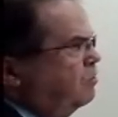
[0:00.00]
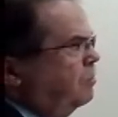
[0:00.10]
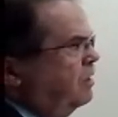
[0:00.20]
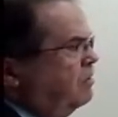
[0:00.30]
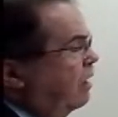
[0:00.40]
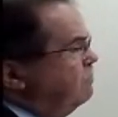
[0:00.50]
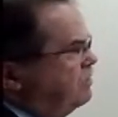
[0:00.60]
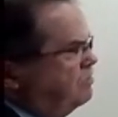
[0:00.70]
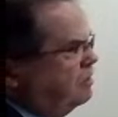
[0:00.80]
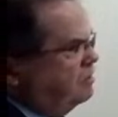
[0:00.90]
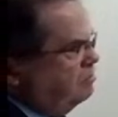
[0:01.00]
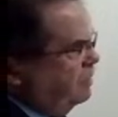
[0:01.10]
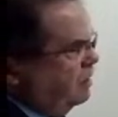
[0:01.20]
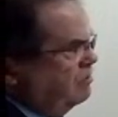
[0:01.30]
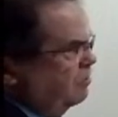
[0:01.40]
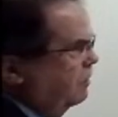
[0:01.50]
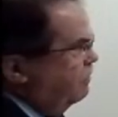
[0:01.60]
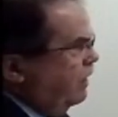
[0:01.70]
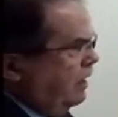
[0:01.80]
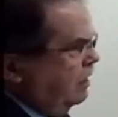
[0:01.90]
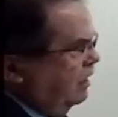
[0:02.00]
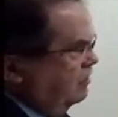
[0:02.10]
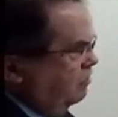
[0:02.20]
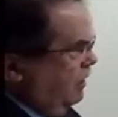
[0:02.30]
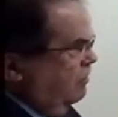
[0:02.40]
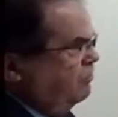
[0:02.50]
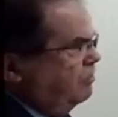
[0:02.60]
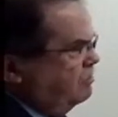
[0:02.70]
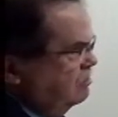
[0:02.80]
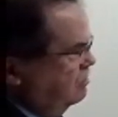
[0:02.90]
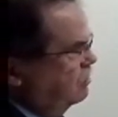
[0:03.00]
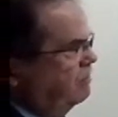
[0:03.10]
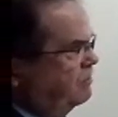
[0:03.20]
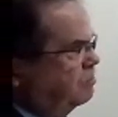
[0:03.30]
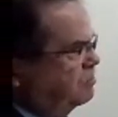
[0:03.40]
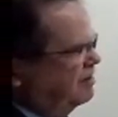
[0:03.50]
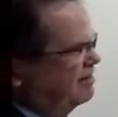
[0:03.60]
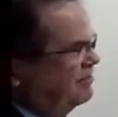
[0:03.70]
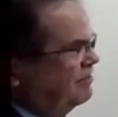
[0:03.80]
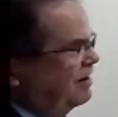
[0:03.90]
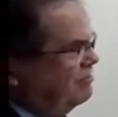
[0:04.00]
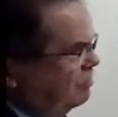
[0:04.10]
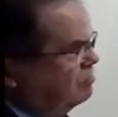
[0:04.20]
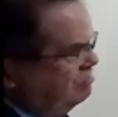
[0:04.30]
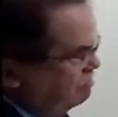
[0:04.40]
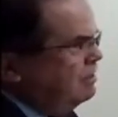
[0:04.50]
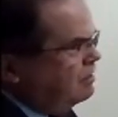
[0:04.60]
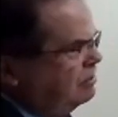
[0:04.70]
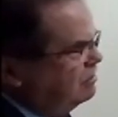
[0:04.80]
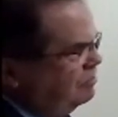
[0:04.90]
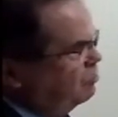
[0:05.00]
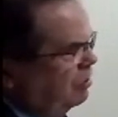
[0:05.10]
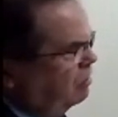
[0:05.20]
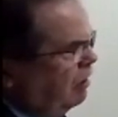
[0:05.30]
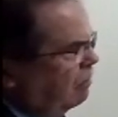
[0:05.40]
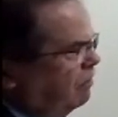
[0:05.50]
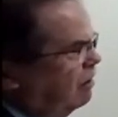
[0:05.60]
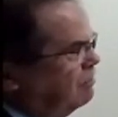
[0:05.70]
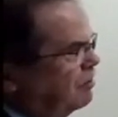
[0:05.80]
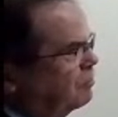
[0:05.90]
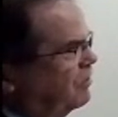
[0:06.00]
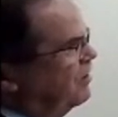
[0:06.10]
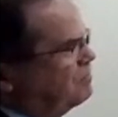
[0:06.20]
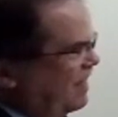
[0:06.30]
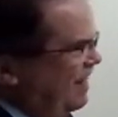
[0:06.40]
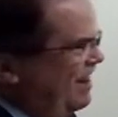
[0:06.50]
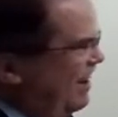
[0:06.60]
And it's obvious because it's been recognized by the church that you have this position, right? So you're not wrong there, brother.